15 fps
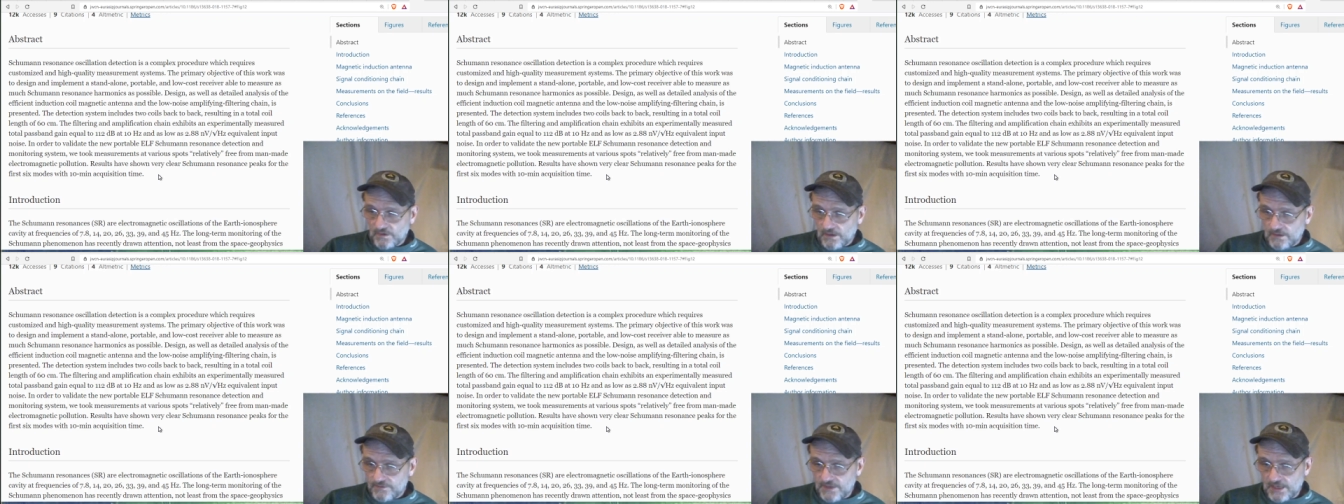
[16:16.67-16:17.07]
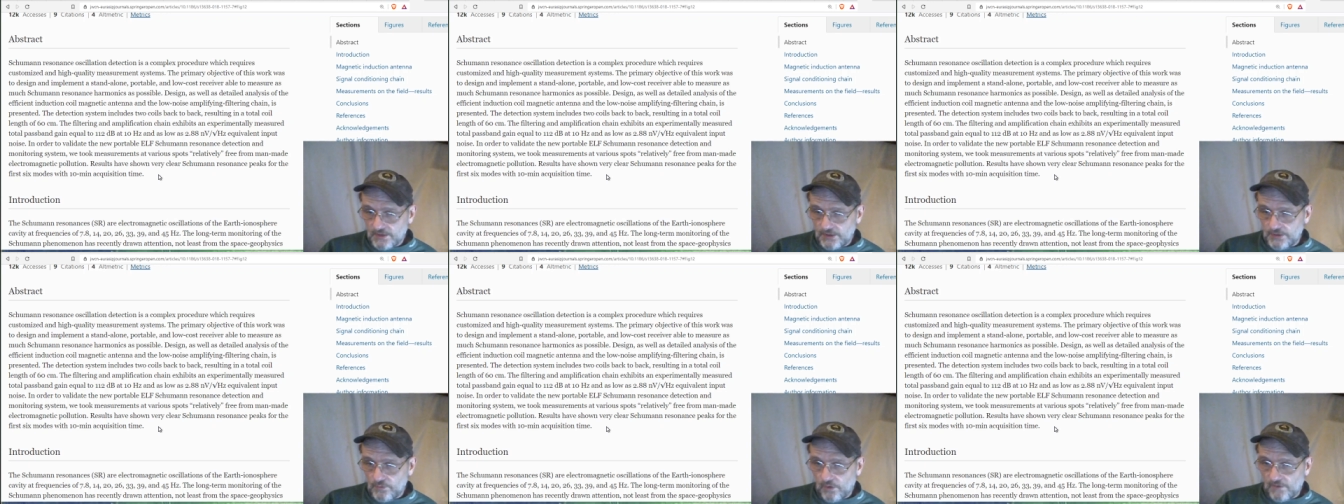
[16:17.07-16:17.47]
thank
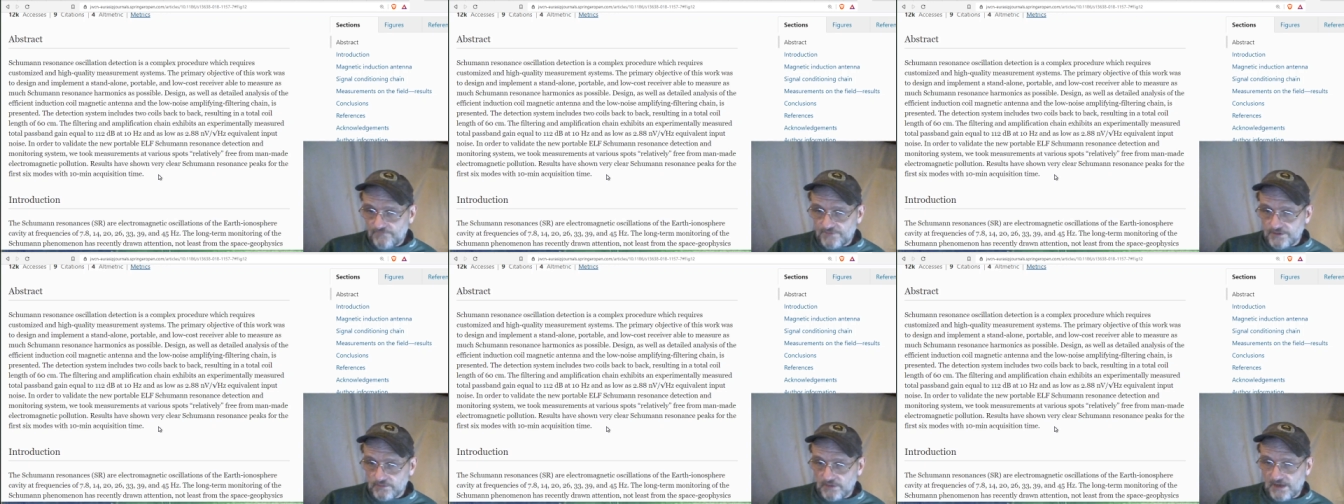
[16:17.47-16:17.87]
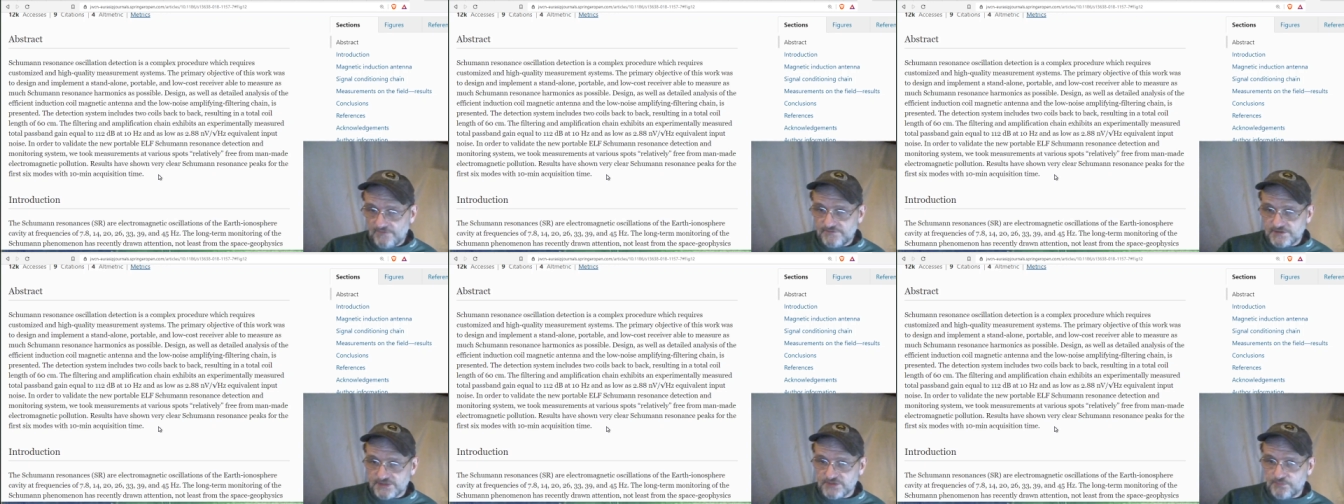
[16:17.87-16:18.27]
you all for your love,
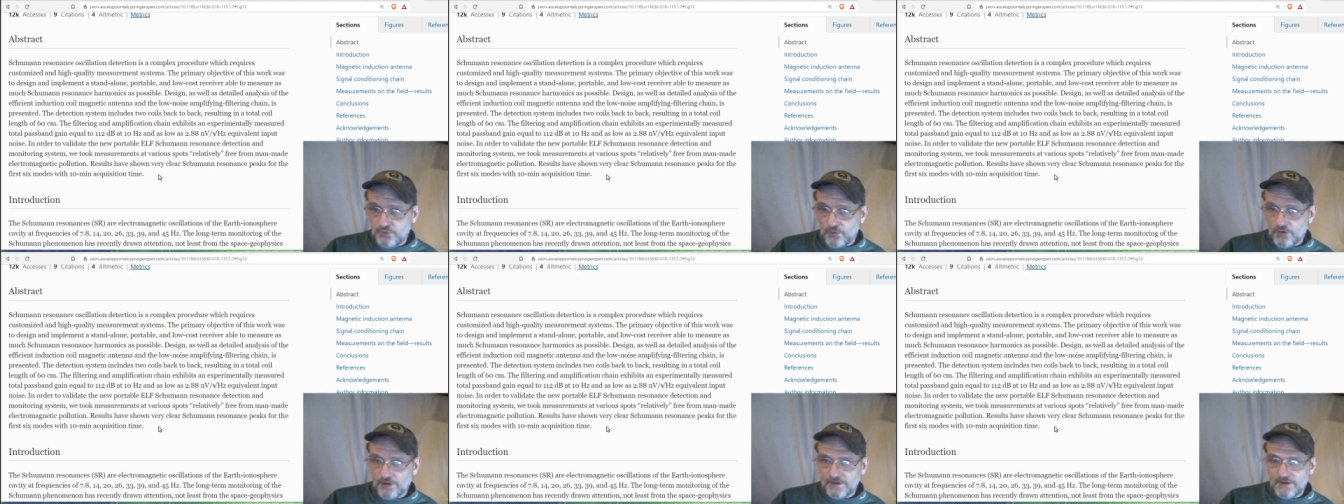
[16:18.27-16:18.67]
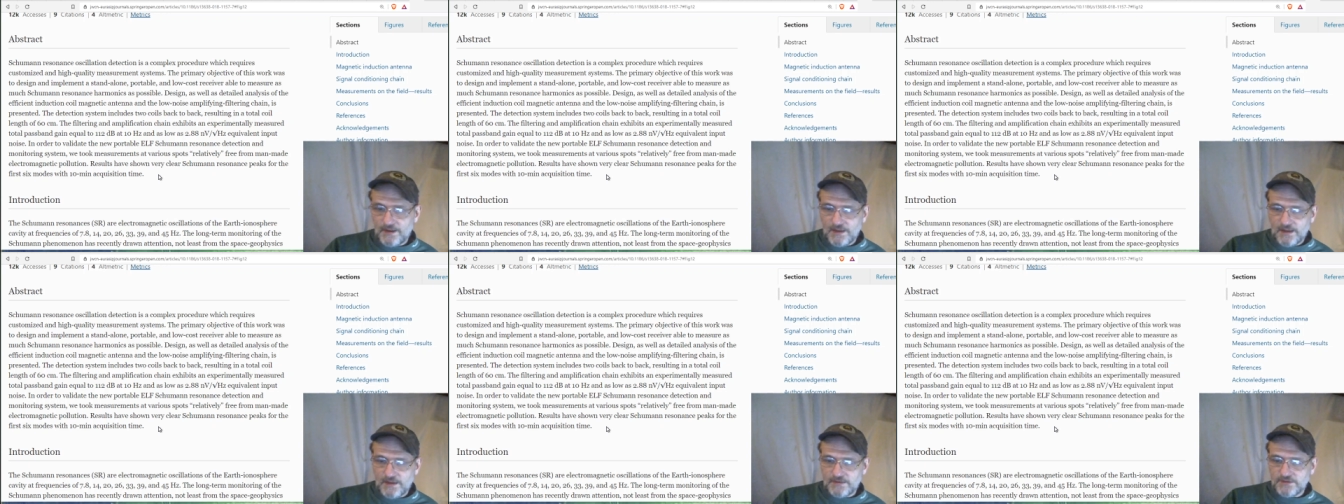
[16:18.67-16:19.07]
your support,
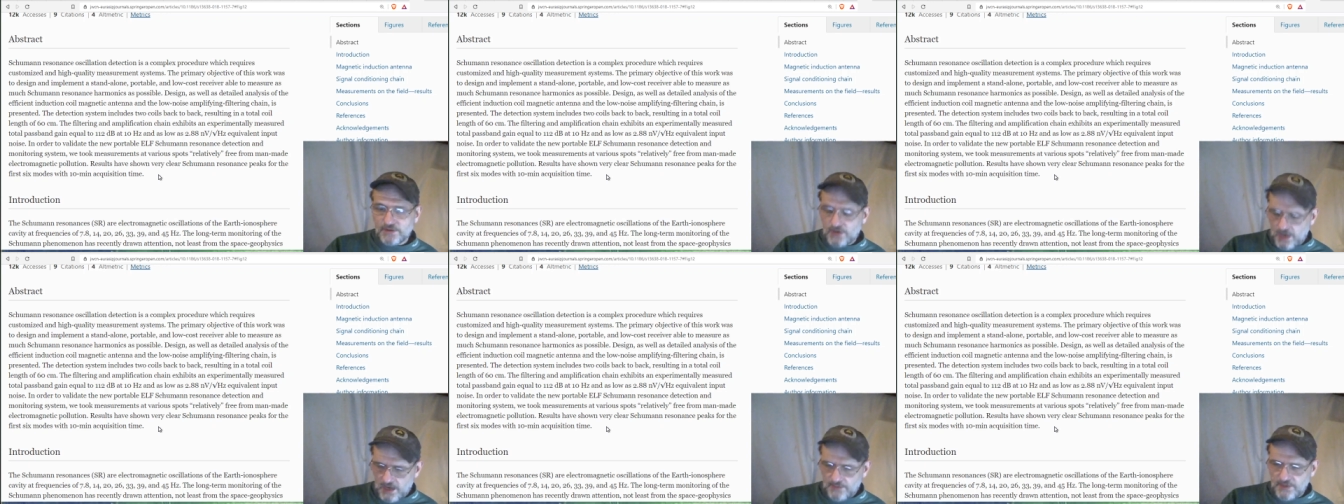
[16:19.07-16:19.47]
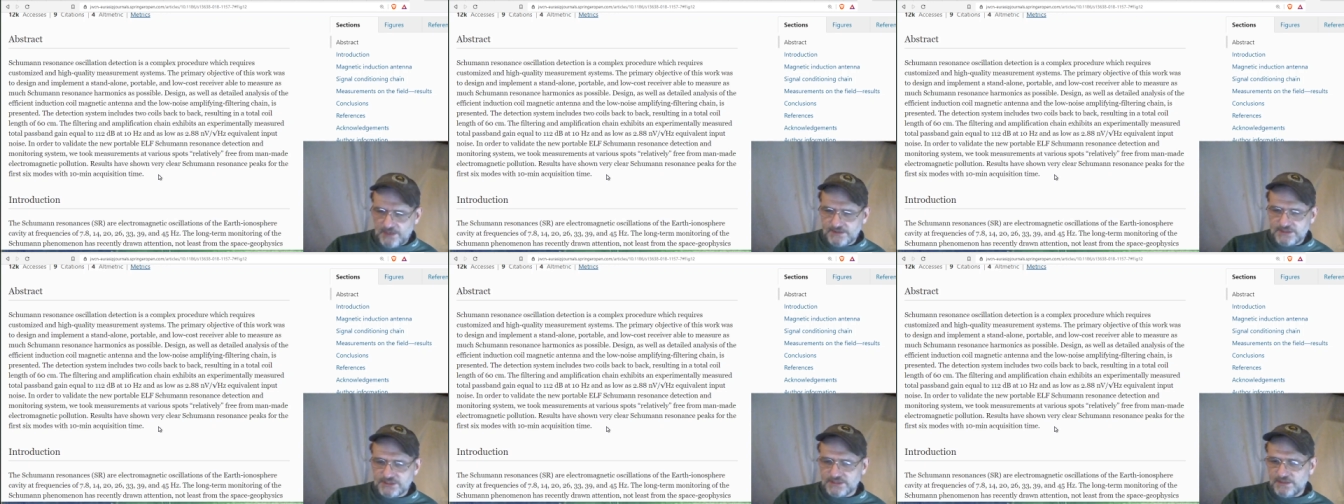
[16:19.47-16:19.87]
and your
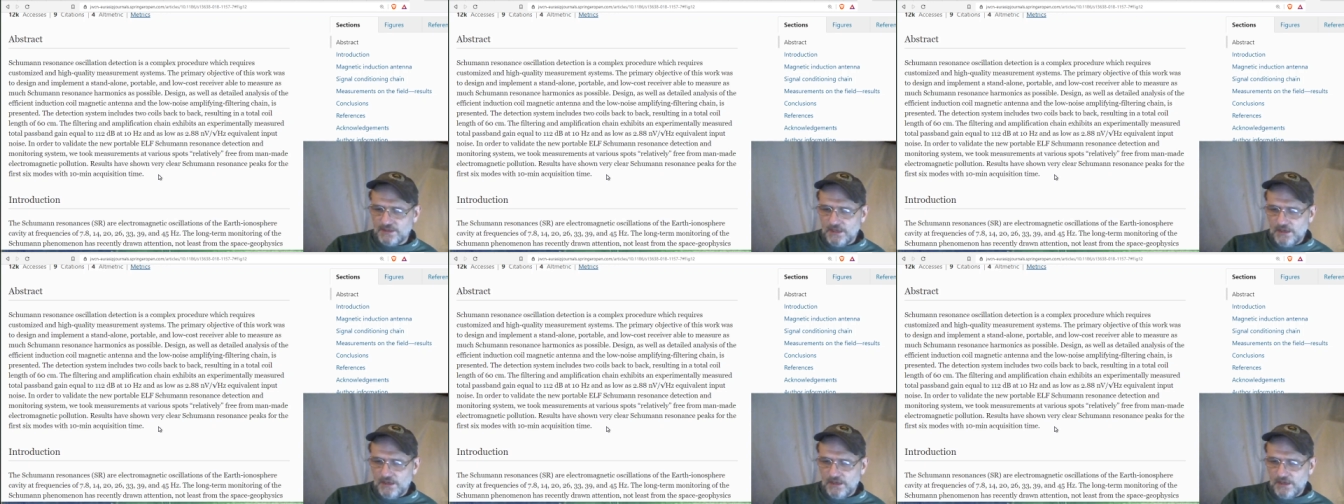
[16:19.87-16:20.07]
comments.